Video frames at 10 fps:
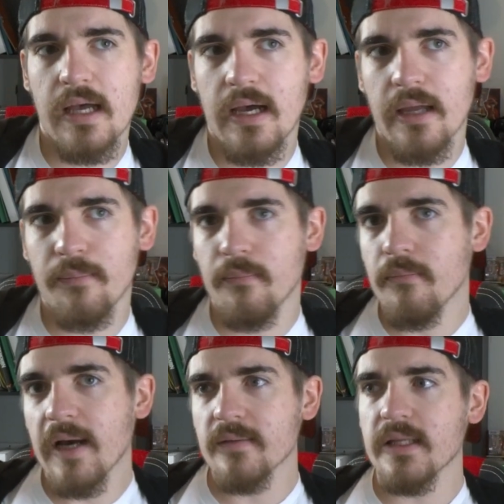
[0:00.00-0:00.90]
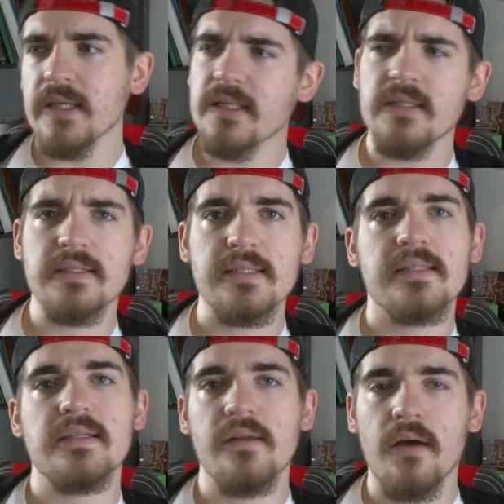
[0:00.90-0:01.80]
I am mildly
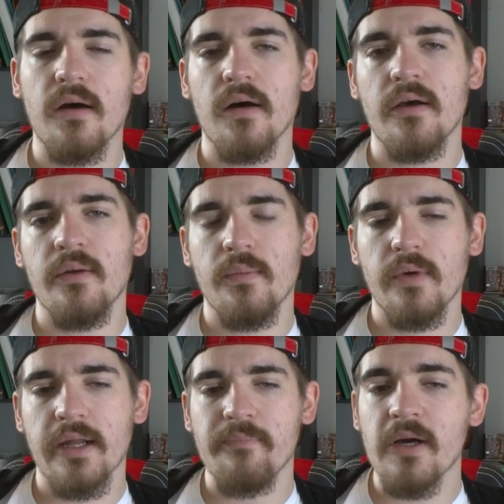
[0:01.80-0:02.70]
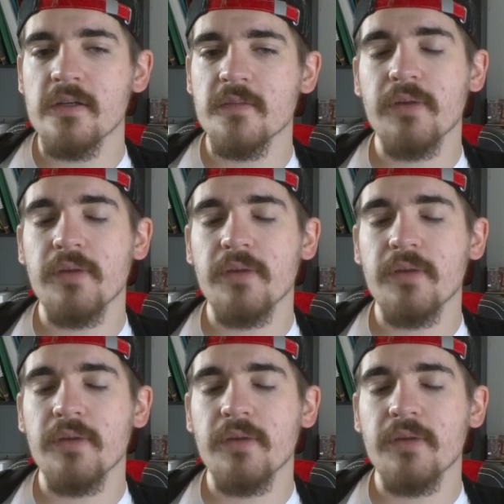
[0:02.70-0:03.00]
inconsistent on when I post.